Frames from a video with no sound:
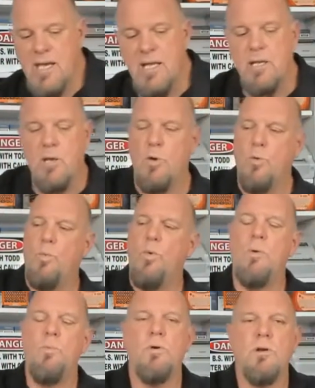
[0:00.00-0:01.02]
what
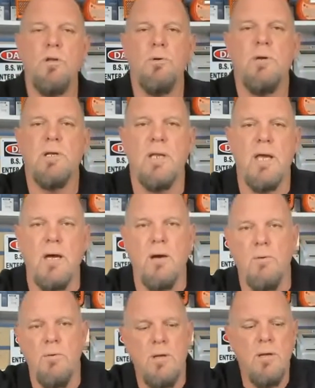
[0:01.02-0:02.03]
we're doing now,
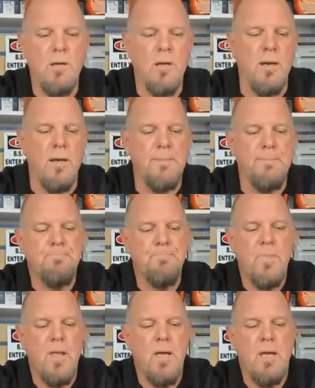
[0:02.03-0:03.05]
all right,
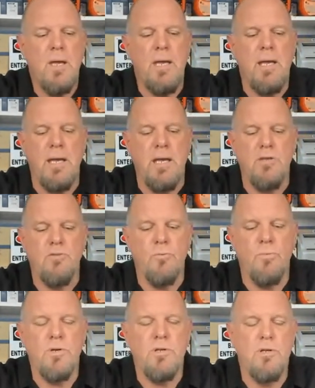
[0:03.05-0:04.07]
is we're
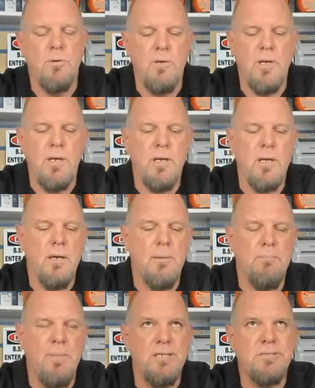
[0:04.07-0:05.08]
doing
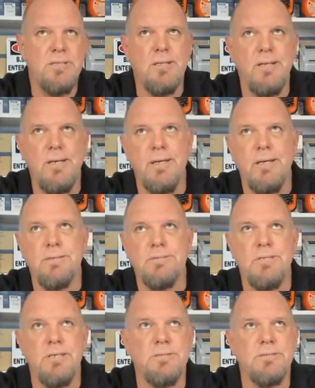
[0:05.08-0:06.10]
basically
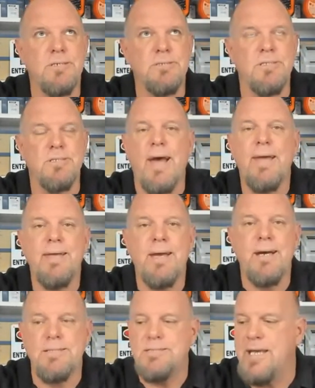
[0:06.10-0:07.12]
it's a die cut
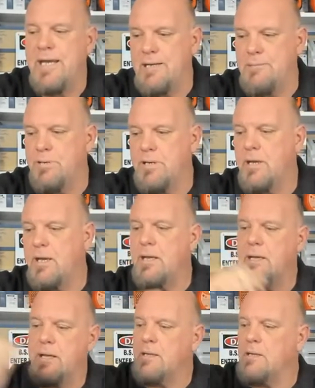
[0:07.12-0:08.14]
tape,
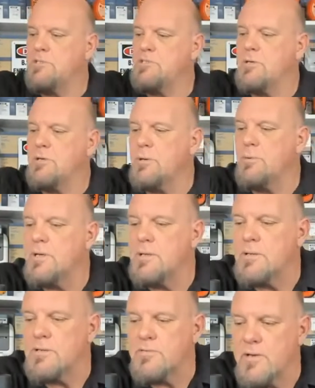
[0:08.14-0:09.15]
and let me show you what it looks
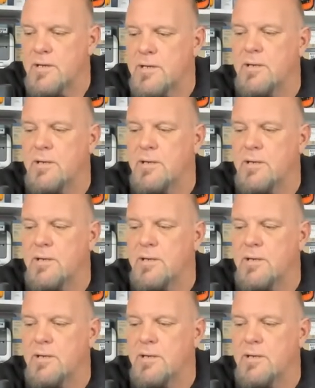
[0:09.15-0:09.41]
like here.